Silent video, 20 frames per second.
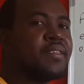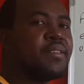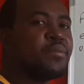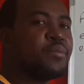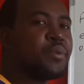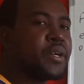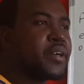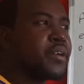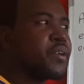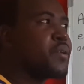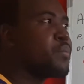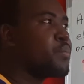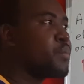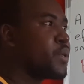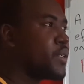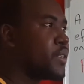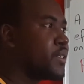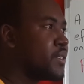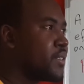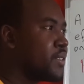where
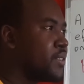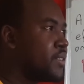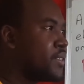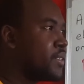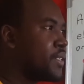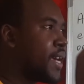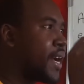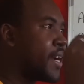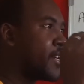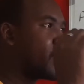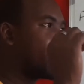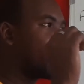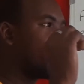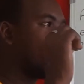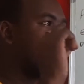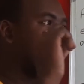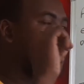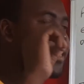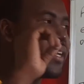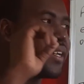persons
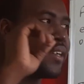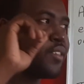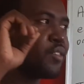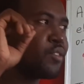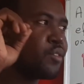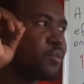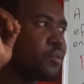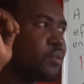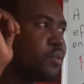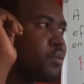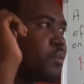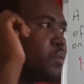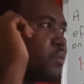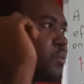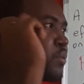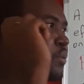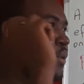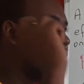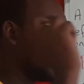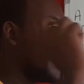actually can
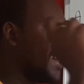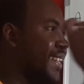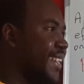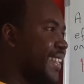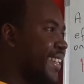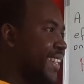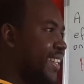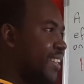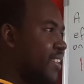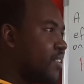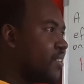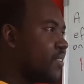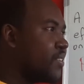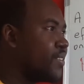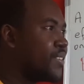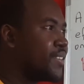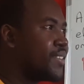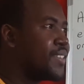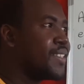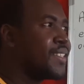throw a needle,
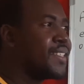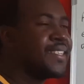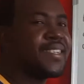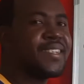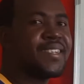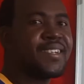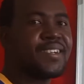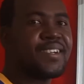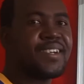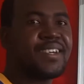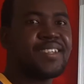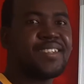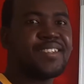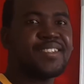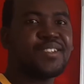right?